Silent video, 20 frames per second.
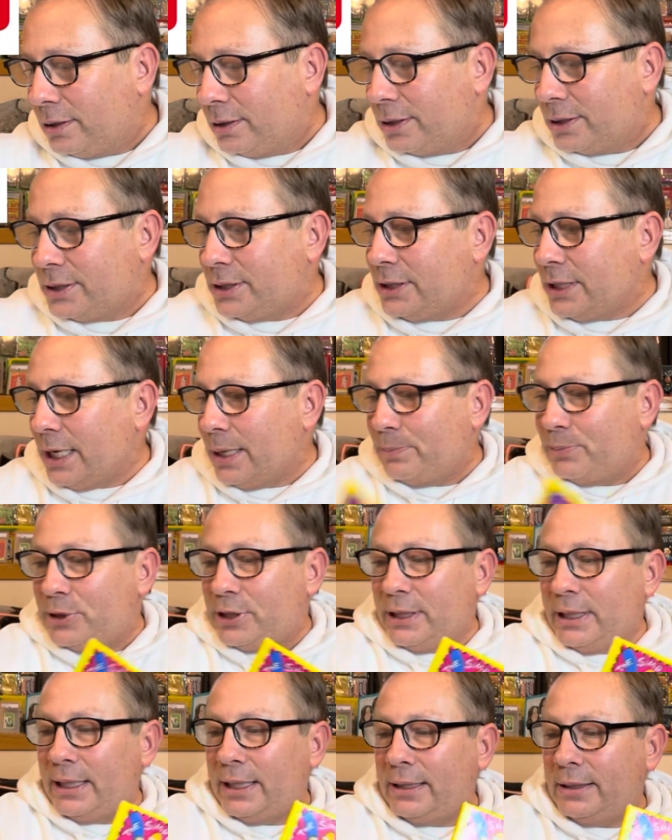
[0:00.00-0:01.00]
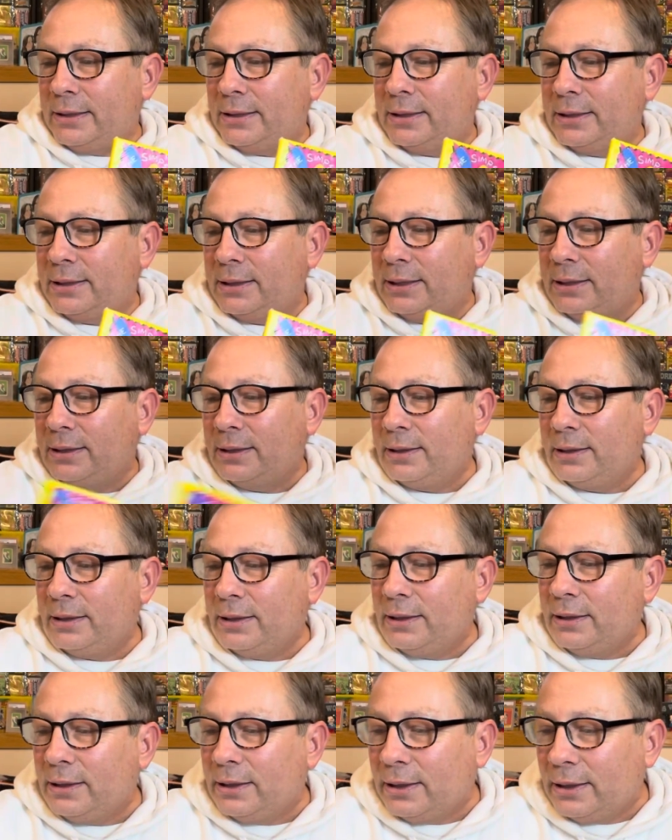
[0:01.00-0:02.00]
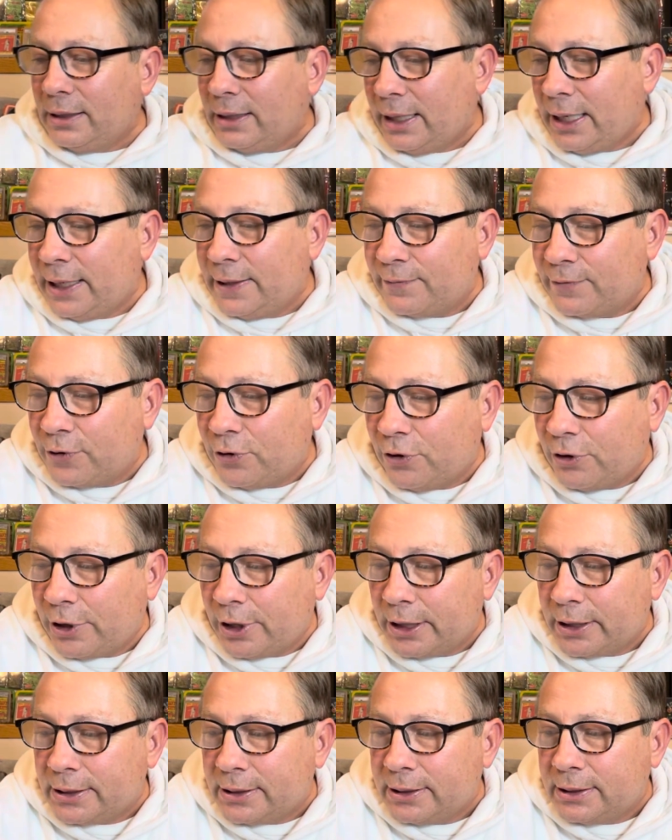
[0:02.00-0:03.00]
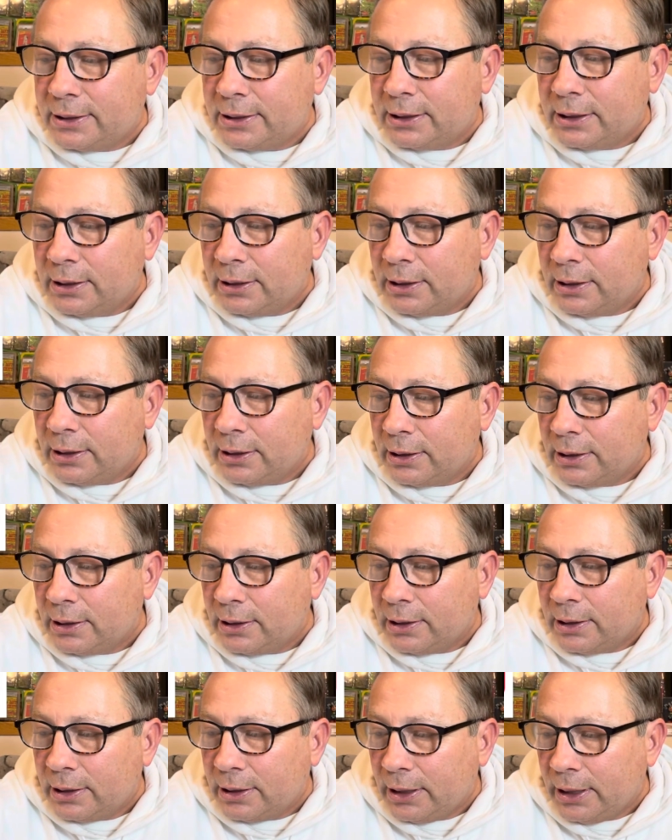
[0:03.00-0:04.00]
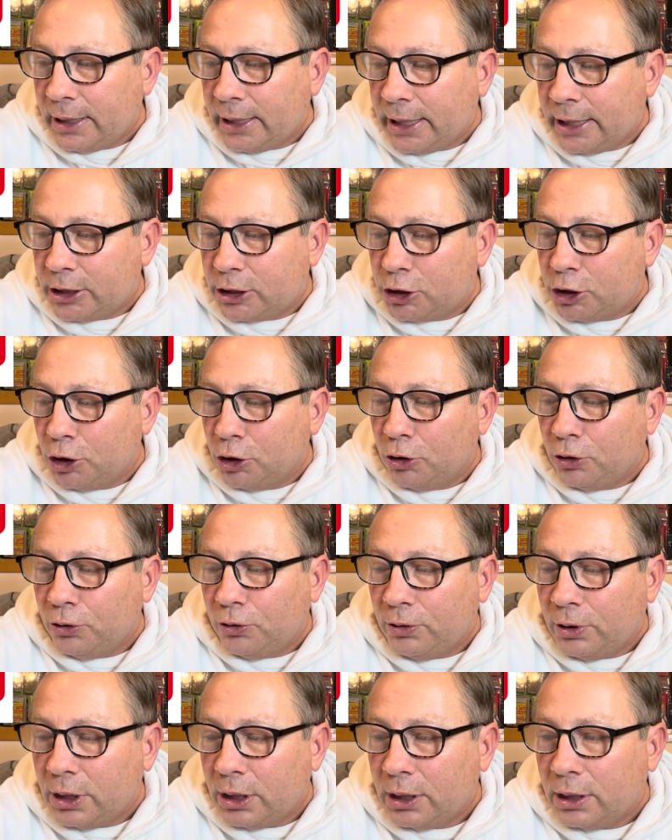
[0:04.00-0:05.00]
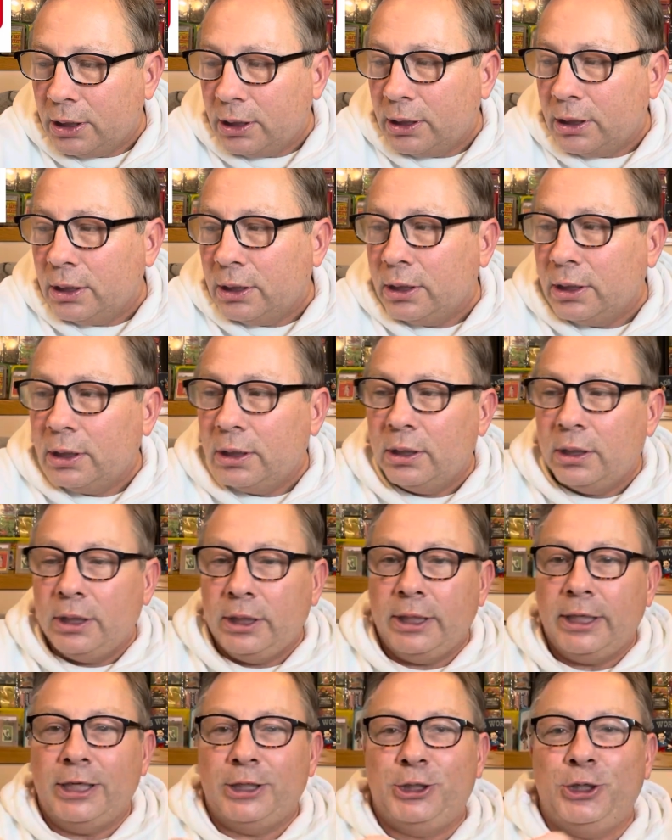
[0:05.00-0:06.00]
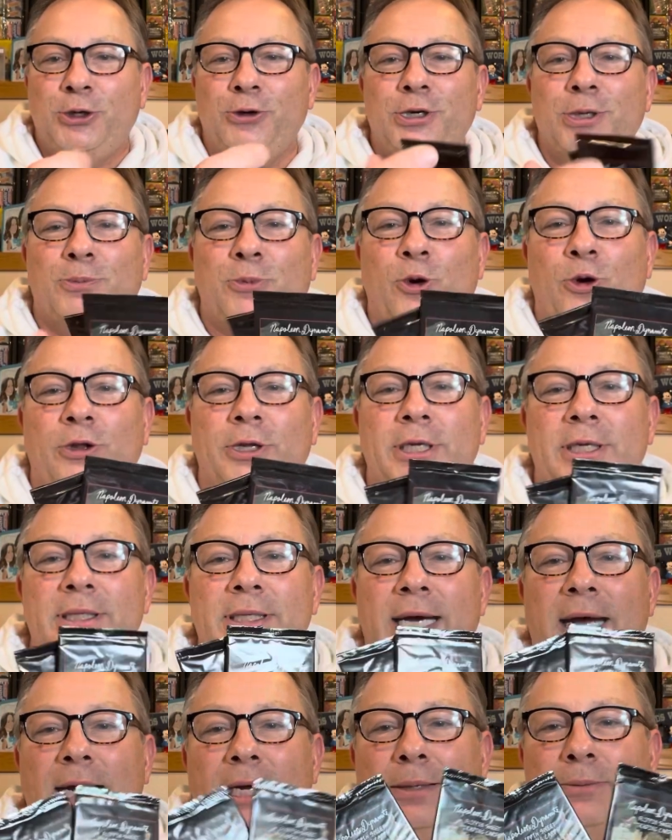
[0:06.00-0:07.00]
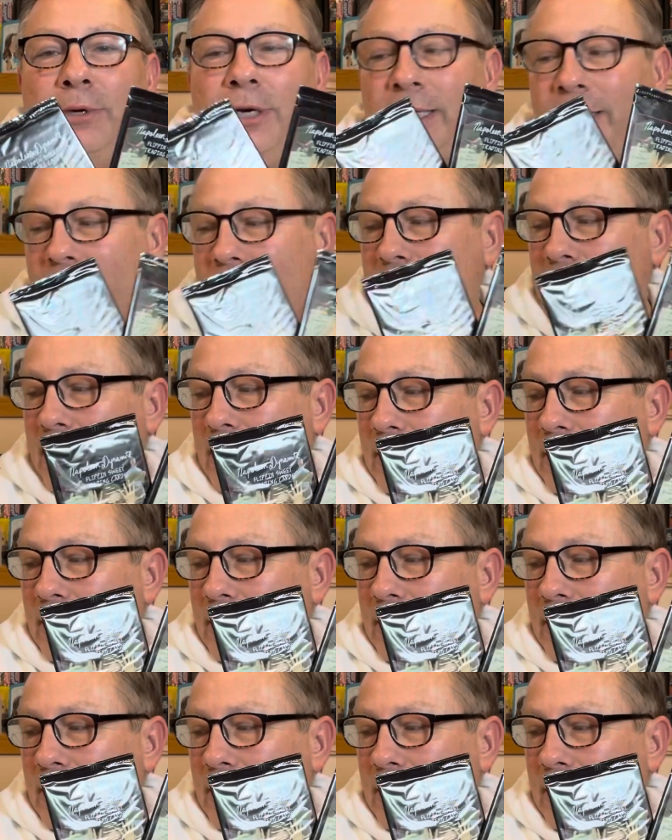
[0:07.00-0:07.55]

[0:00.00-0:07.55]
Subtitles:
Simpsons, and of course you get two Napoleon Dynamites.